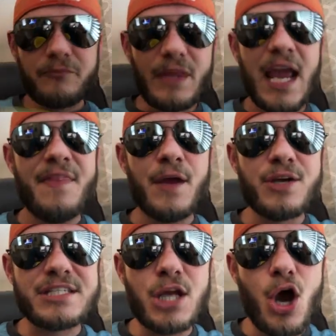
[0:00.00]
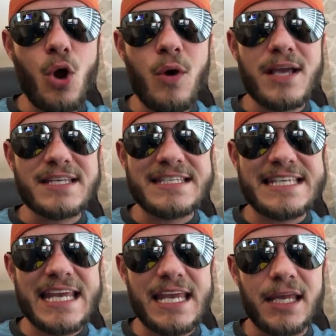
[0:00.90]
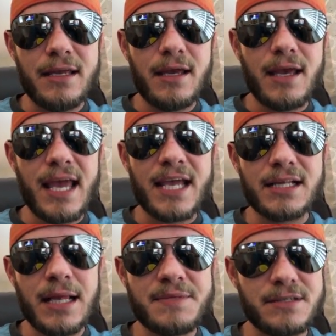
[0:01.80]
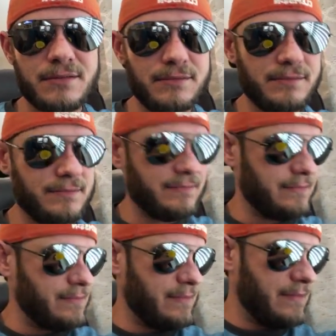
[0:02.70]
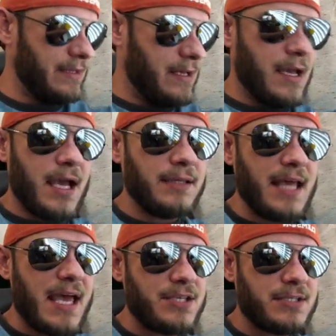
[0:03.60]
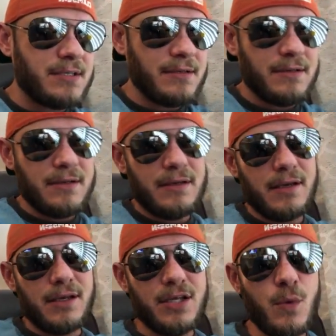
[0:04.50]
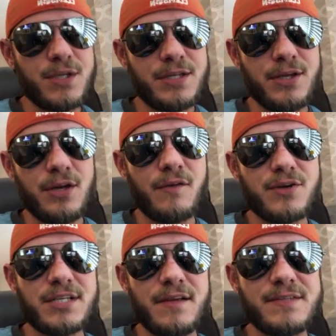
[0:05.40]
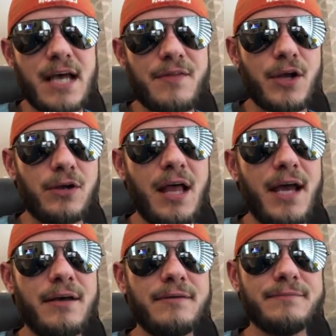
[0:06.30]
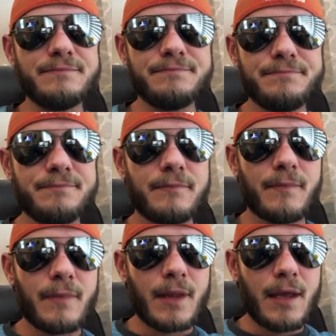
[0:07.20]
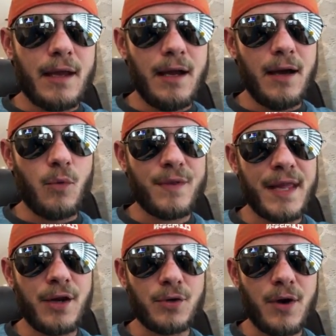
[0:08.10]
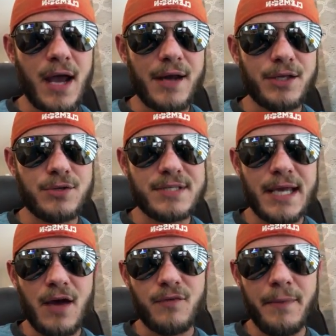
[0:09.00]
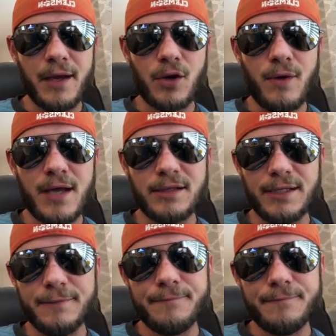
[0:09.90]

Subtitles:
And there is no Z in Clemson unless you went to the University of South Carolina where they don't know how to use the alphabet correctly.